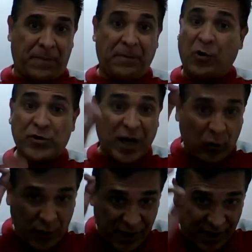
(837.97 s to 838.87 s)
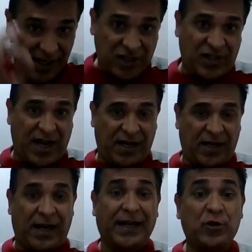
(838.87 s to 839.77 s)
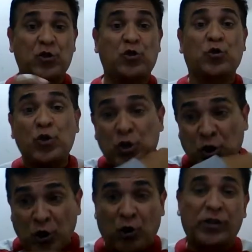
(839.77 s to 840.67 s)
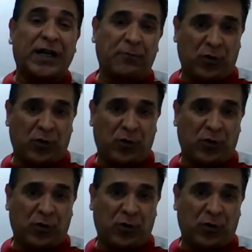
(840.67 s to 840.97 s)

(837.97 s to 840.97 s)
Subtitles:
because I couldn't understand, I used to throw that